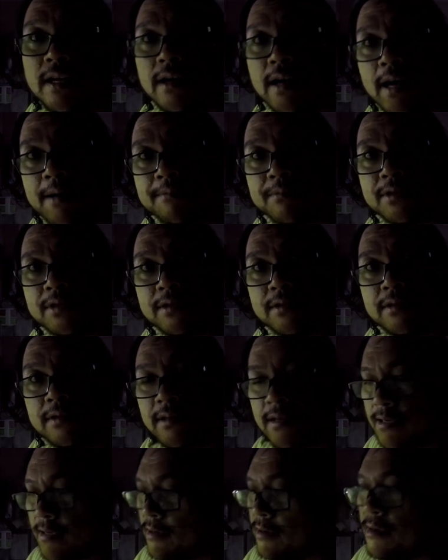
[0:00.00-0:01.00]
grams
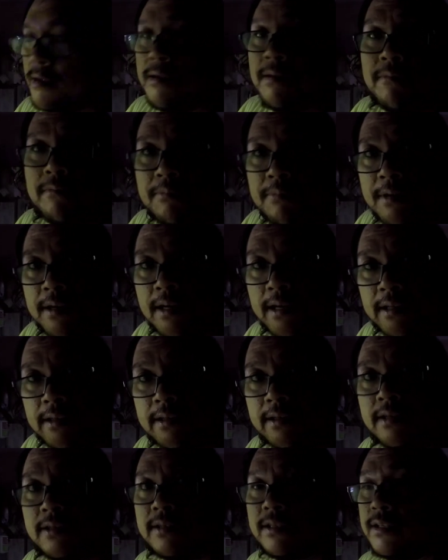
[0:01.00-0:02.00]
per
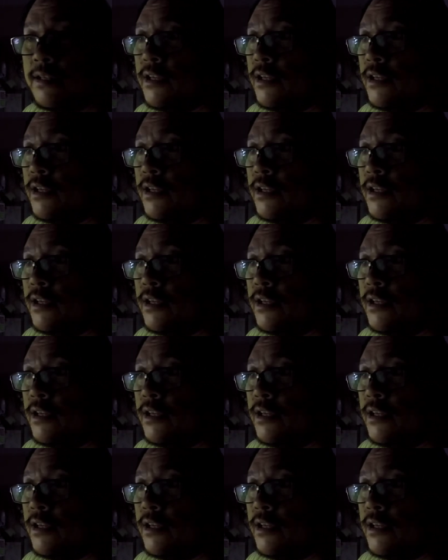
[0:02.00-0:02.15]
liter.